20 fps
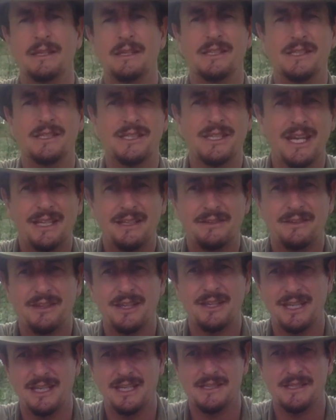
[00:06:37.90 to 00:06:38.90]
The second
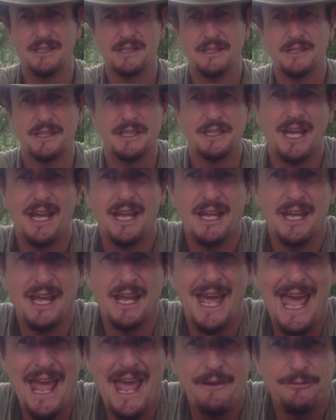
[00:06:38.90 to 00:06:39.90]
thing is that
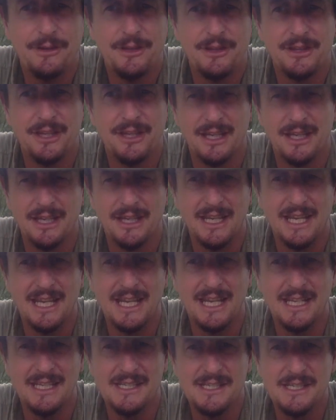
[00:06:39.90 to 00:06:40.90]
everything
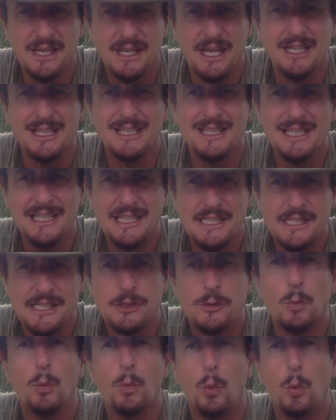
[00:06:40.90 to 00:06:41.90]
is at
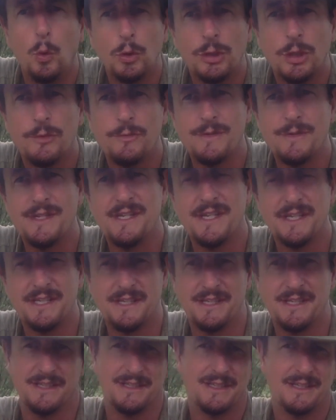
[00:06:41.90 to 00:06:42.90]
least water
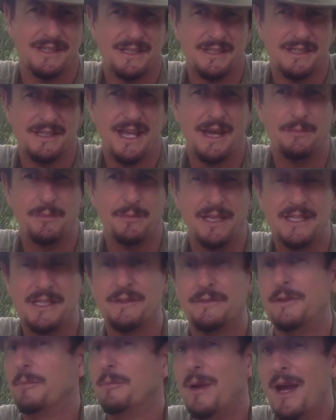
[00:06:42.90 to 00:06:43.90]
resistant. That means
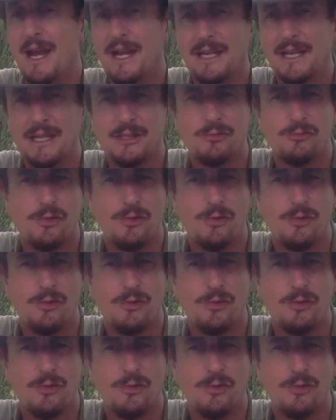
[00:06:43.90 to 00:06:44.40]
if your pack gets